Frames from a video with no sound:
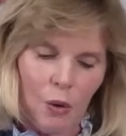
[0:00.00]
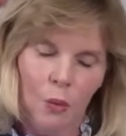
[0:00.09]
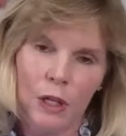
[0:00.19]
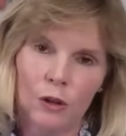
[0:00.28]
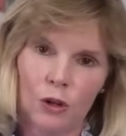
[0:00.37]

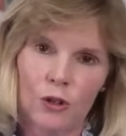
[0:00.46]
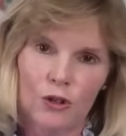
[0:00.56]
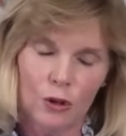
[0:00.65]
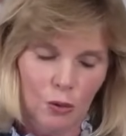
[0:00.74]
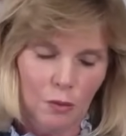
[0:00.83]
We learned
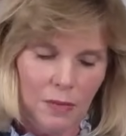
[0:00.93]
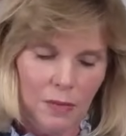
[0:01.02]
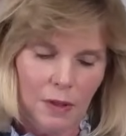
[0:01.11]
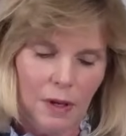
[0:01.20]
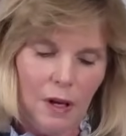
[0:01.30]
Zoom.
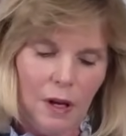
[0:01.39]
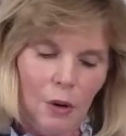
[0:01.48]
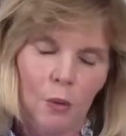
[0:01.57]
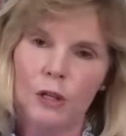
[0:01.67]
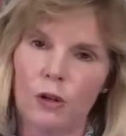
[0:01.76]

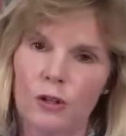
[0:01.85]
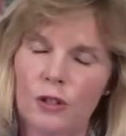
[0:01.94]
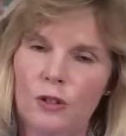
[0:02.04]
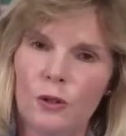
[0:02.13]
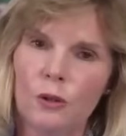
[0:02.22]
We learned
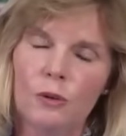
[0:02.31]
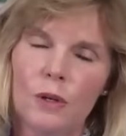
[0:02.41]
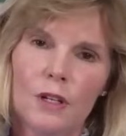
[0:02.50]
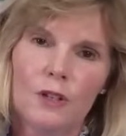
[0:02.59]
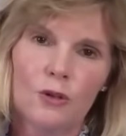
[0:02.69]
to do
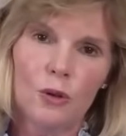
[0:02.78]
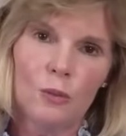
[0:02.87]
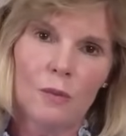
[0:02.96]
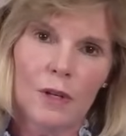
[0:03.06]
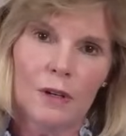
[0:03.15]

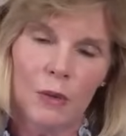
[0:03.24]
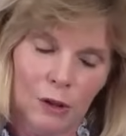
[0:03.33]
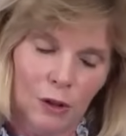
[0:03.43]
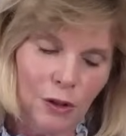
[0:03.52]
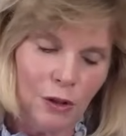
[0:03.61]
Zoom.
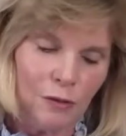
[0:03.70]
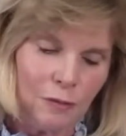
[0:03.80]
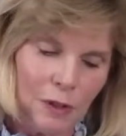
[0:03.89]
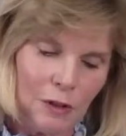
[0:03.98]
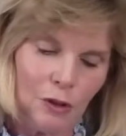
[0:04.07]
We learned to
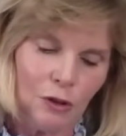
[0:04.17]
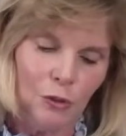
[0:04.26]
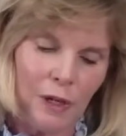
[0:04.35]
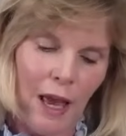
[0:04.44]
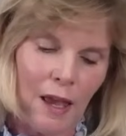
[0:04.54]

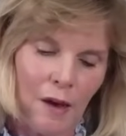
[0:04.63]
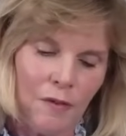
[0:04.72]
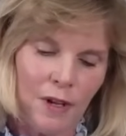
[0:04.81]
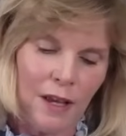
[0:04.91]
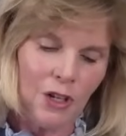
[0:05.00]
do
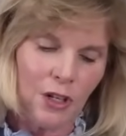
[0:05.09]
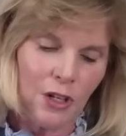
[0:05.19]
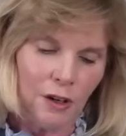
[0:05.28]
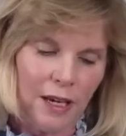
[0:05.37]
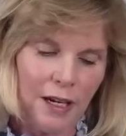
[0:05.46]

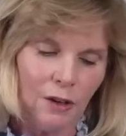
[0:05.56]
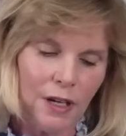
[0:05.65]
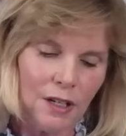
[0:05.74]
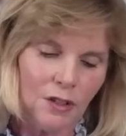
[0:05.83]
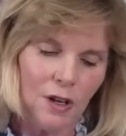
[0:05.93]
evidentiary
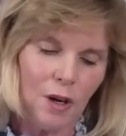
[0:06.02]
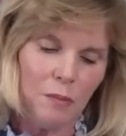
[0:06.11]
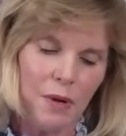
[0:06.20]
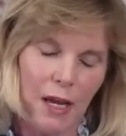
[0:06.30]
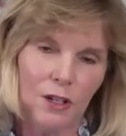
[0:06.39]
hearings,
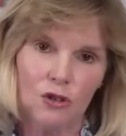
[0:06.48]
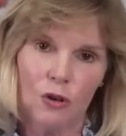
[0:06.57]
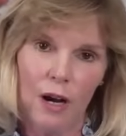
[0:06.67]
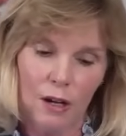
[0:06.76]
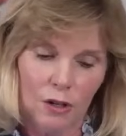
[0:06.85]
bench
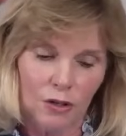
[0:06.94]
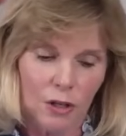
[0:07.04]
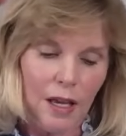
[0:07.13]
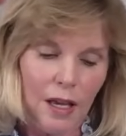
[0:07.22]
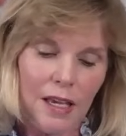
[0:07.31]
trials,
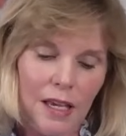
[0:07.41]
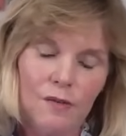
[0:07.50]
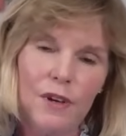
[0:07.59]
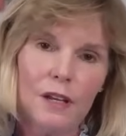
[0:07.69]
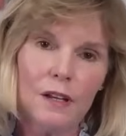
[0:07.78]

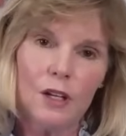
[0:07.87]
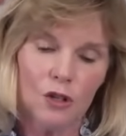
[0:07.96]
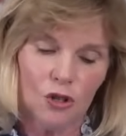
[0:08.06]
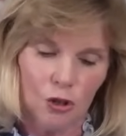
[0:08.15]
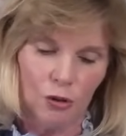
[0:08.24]
even
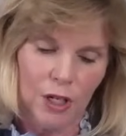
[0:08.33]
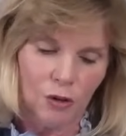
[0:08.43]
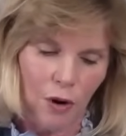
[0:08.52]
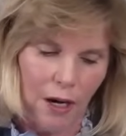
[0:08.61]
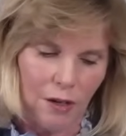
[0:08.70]
jury
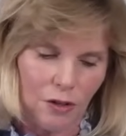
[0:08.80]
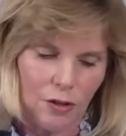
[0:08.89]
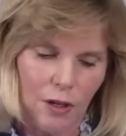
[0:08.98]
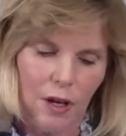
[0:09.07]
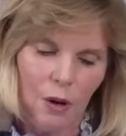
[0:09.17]

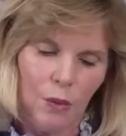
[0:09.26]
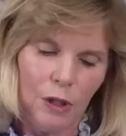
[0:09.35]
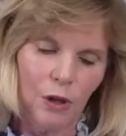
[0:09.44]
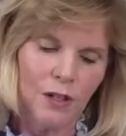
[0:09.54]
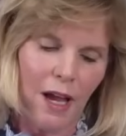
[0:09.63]
trials.
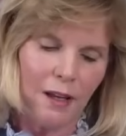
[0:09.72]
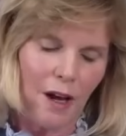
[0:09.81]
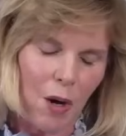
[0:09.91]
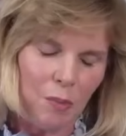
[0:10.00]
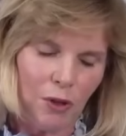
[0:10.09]
We learned how
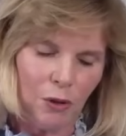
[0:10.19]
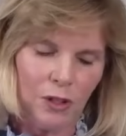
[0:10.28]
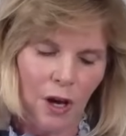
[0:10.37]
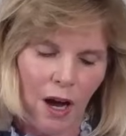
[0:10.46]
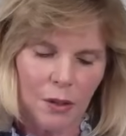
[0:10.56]
to
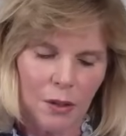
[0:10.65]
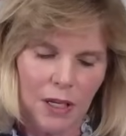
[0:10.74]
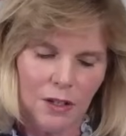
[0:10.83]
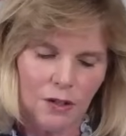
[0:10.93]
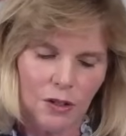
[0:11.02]
upload
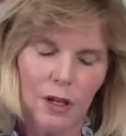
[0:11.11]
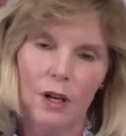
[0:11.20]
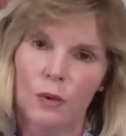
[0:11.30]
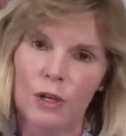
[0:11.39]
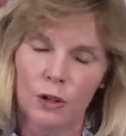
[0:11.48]
documents.
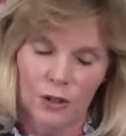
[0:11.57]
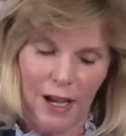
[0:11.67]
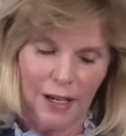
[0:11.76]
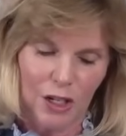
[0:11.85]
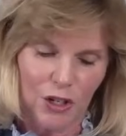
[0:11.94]
We learned
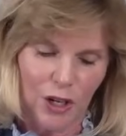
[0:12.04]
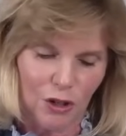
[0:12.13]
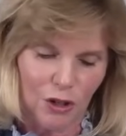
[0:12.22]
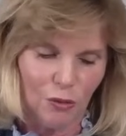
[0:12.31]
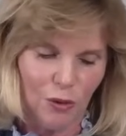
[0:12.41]
how to share
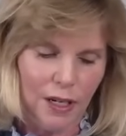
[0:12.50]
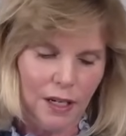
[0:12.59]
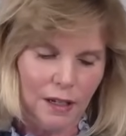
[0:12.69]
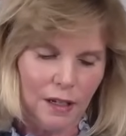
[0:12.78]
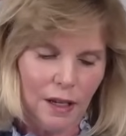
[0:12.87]

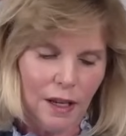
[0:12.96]
screen.